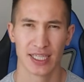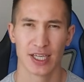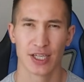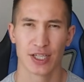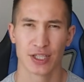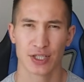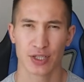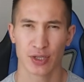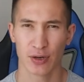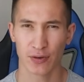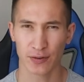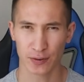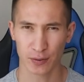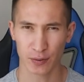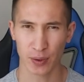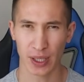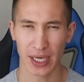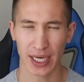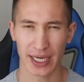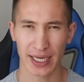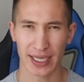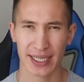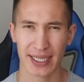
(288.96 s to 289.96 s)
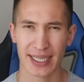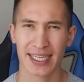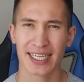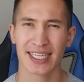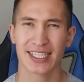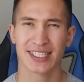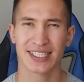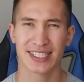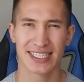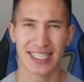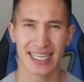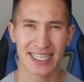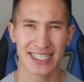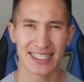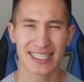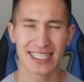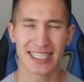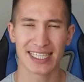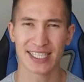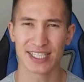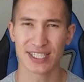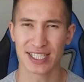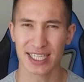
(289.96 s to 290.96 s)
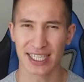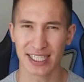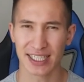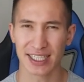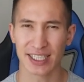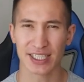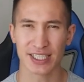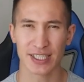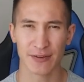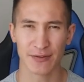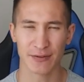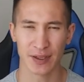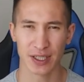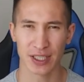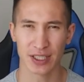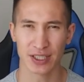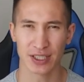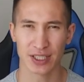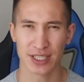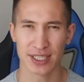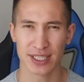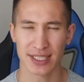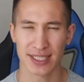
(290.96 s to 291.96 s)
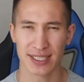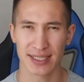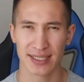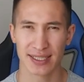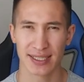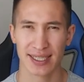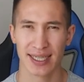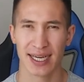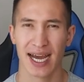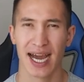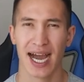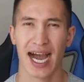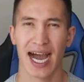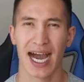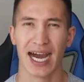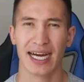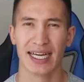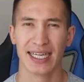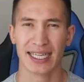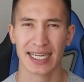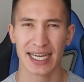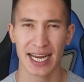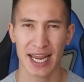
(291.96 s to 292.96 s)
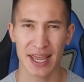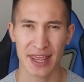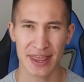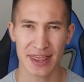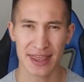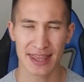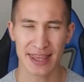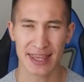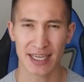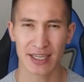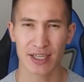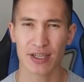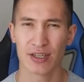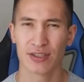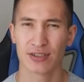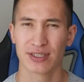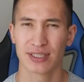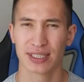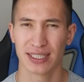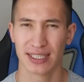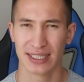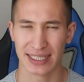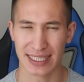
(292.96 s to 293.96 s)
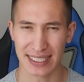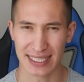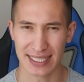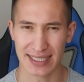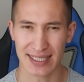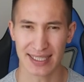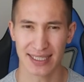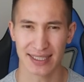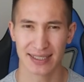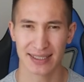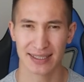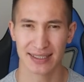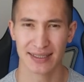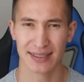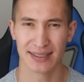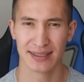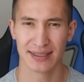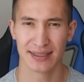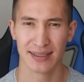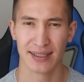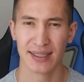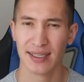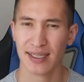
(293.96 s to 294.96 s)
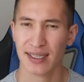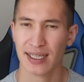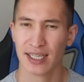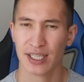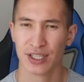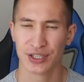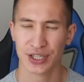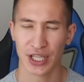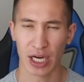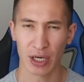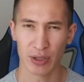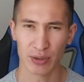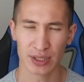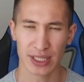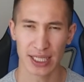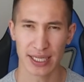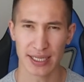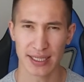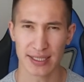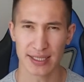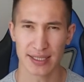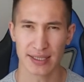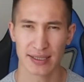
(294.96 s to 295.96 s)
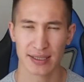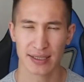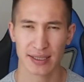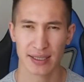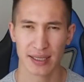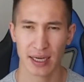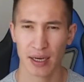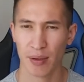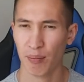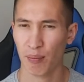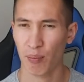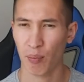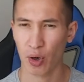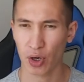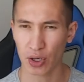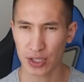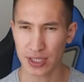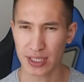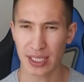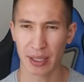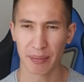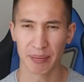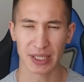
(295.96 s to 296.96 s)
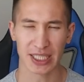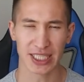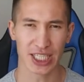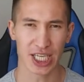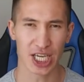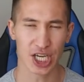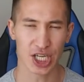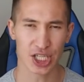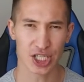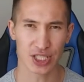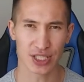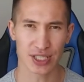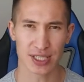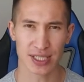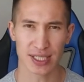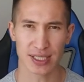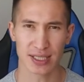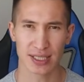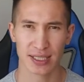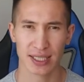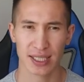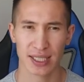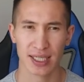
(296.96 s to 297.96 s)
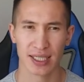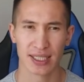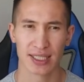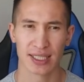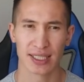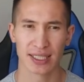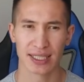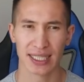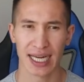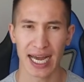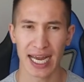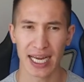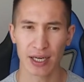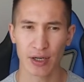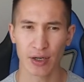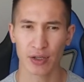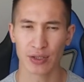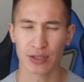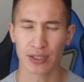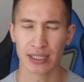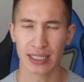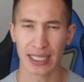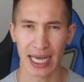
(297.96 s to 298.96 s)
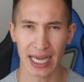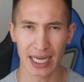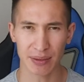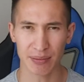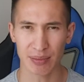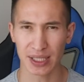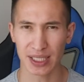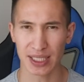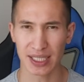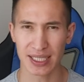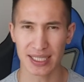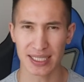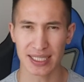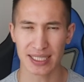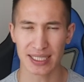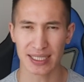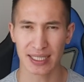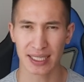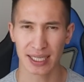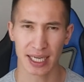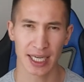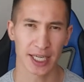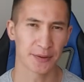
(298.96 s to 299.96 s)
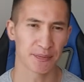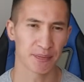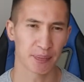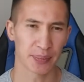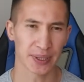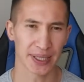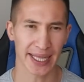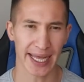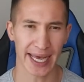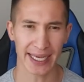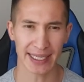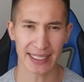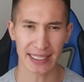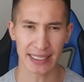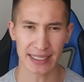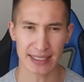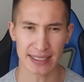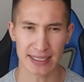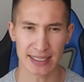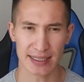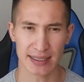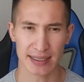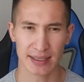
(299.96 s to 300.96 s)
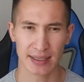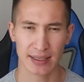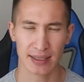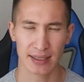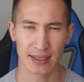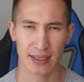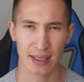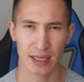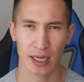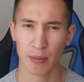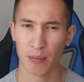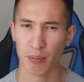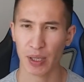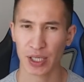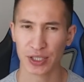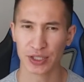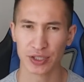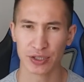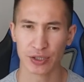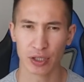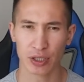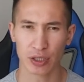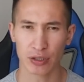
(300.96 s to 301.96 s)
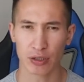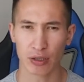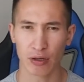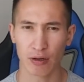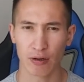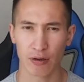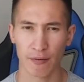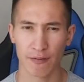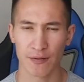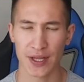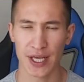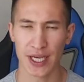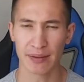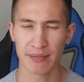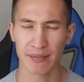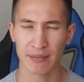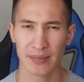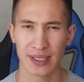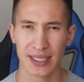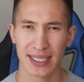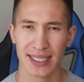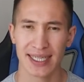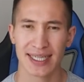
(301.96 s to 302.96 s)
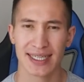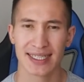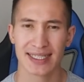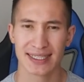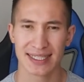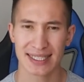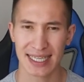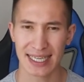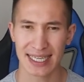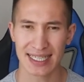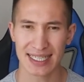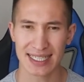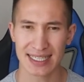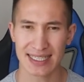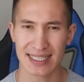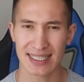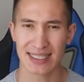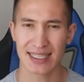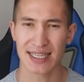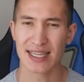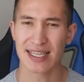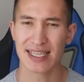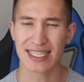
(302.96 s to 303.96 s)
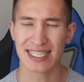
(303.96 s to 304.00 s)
Software and data integrity failures are eighth on the list. Nowadays, most applications rely on libraries and plugins, but not all of them test the